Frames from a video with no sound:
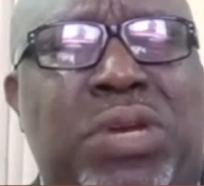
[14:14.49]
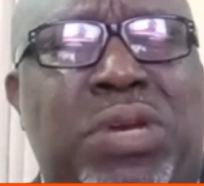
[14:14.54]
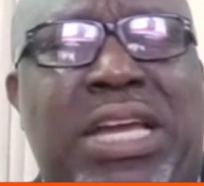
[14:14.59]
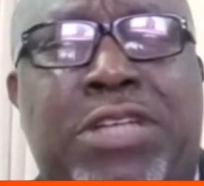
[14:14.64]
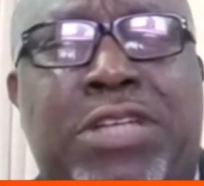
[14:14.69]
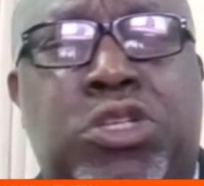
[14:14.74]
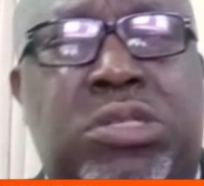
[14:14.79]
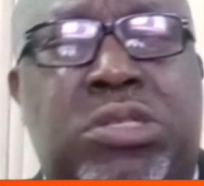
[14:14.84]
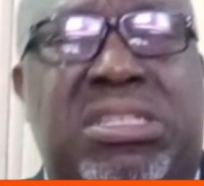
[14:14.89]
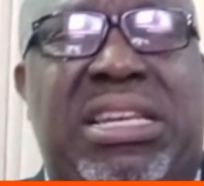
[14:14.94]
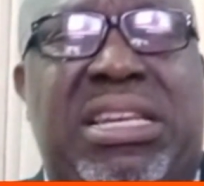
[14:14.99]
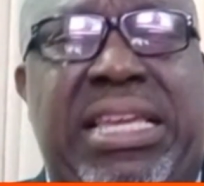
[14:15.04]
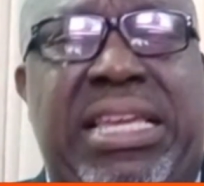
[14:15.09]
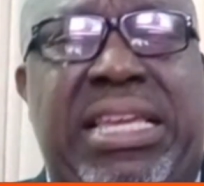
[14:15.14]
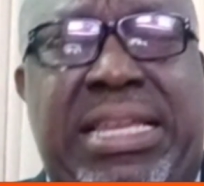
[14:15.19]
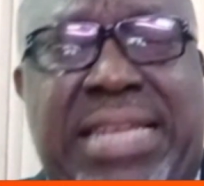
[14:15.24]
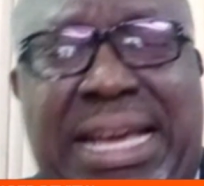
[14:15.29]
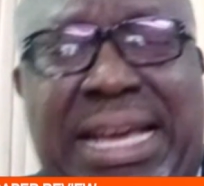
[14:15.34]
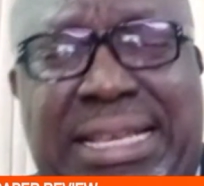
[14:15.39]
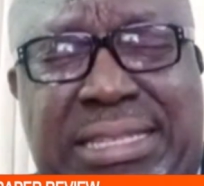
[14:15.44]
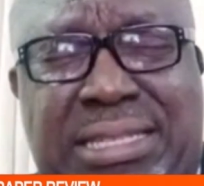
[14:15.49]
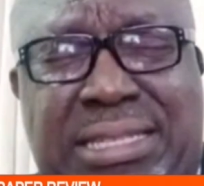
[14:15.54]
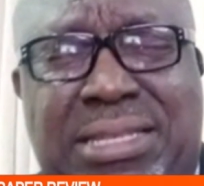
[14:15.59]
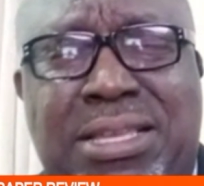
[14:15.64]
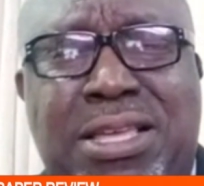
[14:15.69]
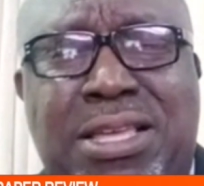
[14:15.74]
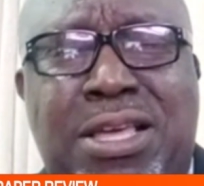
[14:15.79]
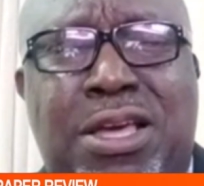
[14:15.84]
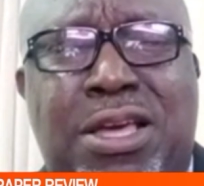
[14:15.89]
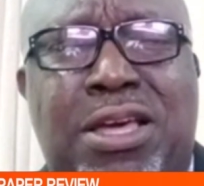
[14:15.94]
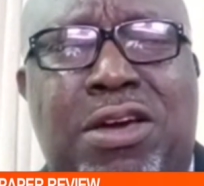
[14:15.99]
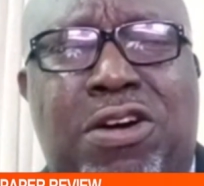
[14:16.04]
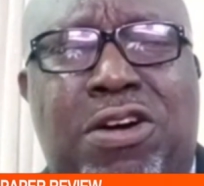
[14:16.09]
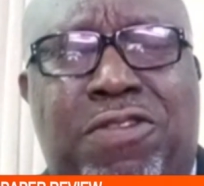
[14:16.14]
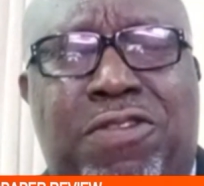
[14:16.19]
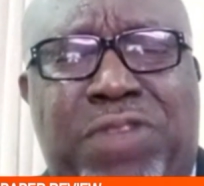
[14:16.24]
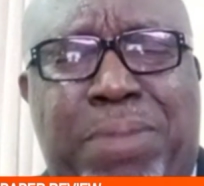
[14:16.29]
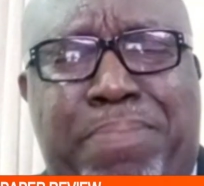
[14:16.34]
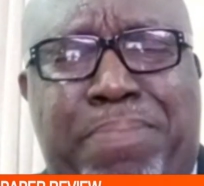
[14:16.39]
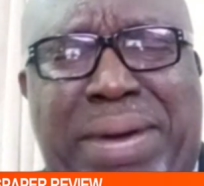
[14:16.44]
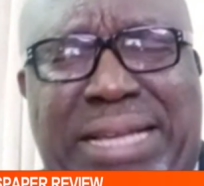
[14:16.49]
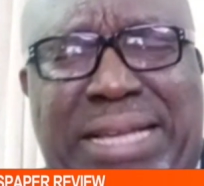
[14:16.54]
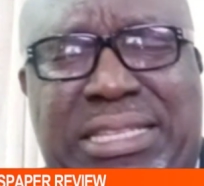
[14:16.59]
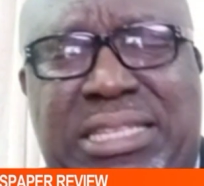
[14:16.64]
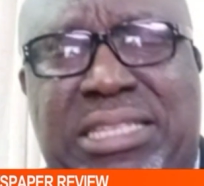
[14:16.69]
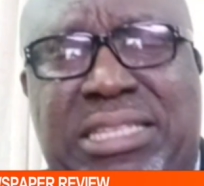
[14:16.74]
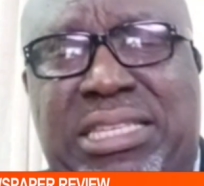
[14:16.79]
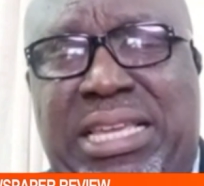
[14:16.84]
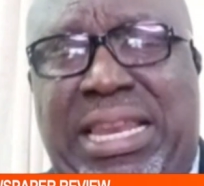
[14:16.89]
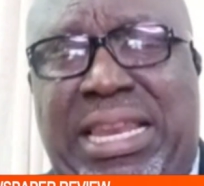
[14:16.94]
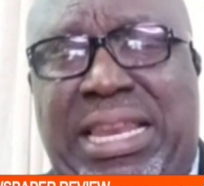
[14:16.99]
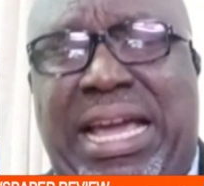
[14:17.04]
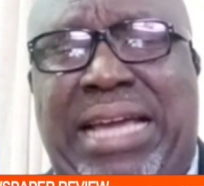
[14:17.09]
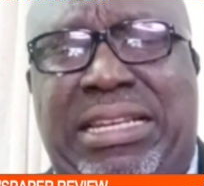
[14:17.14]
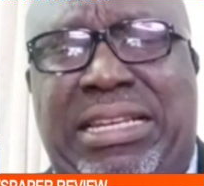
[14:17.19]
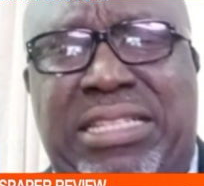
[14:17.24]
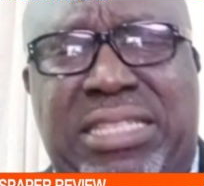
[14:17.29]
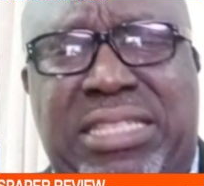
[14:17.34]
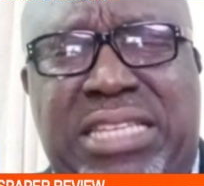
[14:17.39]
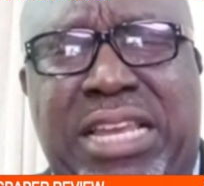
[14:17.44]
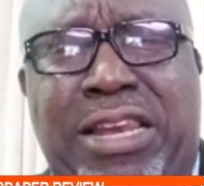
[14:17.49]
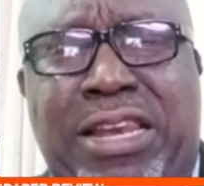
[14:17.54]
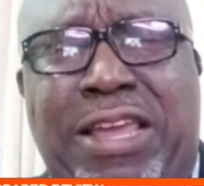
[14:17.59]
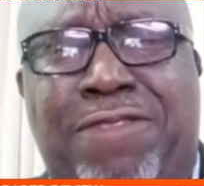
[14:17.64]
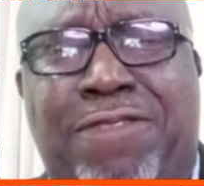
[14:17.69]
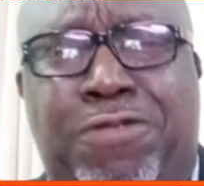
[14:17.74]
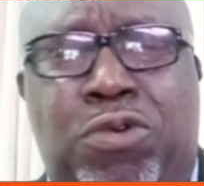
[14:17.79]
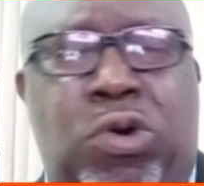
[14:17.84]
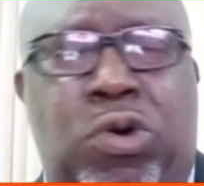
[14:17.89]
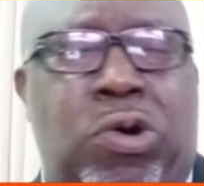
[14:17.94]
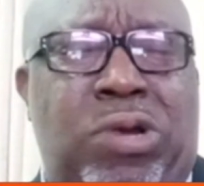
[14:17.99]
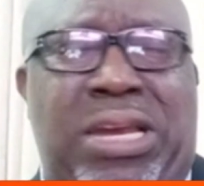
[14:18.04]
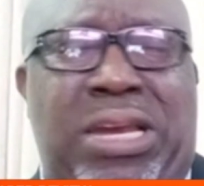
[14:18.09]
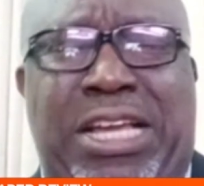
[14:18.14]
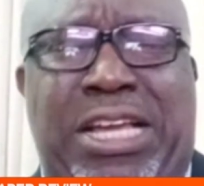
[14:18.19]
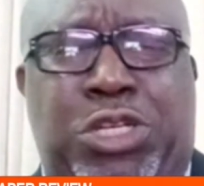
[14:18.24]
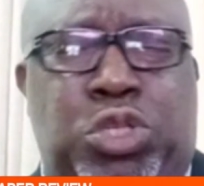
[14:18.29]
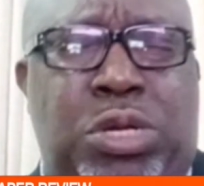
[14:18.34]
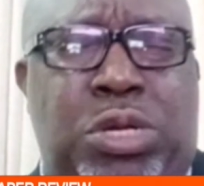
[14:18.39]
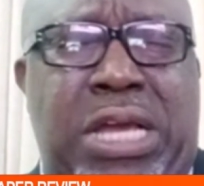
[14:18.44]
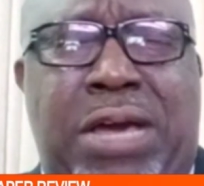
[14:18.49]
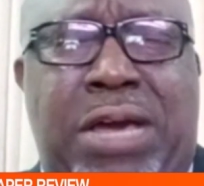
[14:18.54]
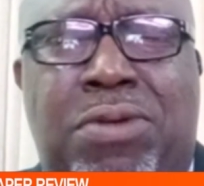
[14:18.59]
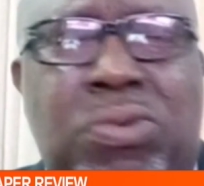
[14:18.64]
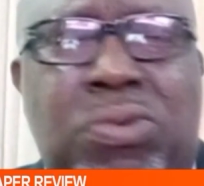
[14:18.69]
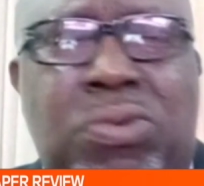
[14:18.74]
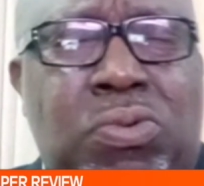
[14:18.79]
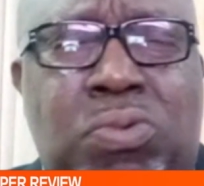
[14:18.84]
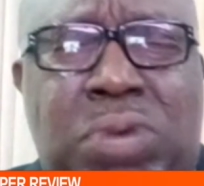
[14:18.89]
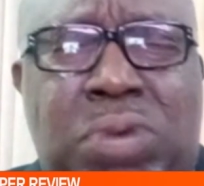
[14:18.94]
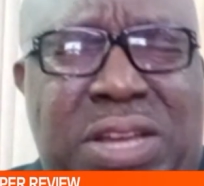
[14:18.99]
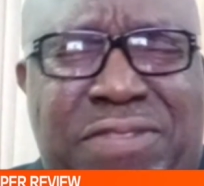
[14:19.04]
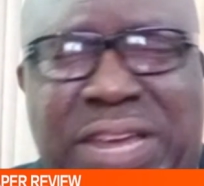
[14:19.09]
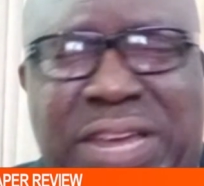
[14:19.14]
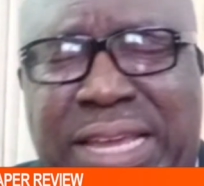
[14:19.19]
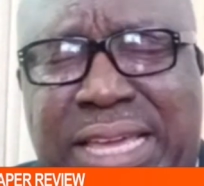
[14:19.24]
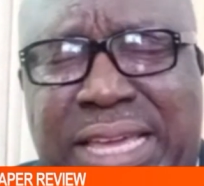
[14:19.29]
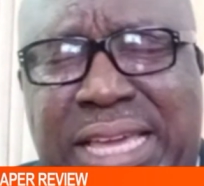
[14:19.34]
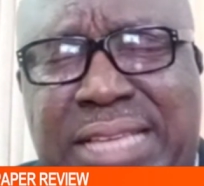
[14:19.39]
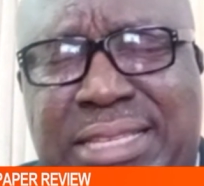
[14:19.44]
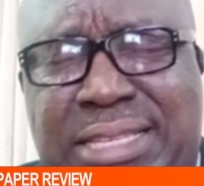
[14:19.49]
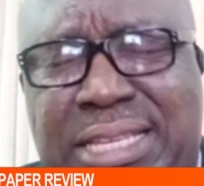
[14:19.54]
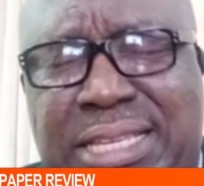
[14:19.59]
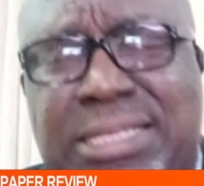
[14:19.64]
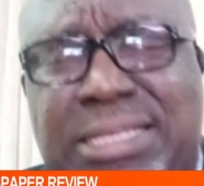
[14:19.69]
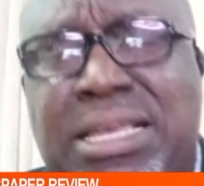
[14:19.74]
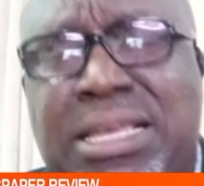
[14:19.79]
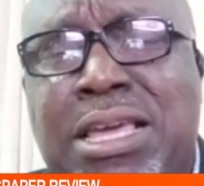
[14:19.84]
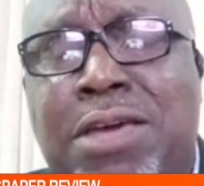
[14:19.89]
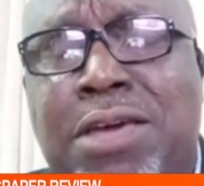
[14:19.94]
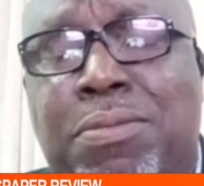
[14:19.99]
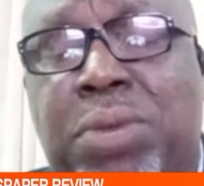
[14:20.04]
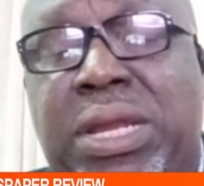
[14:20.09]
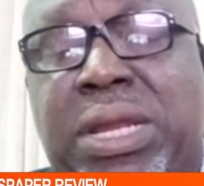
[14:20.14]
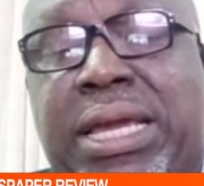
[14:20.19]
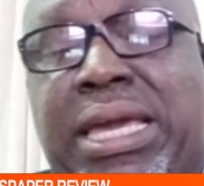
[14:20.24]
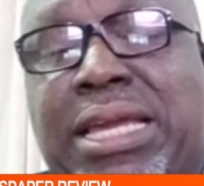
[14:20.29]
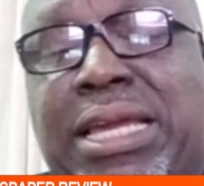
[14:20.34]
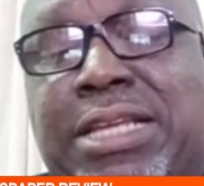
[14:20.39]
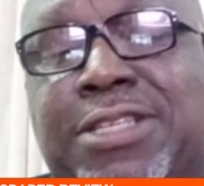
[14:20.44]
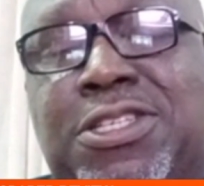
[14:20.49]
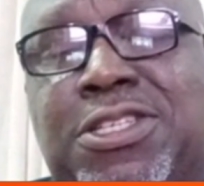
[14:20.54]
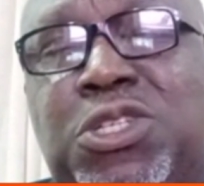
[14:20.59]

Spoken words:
but they're just leaders of the parties at the state level or national, whatever the case is. But again, the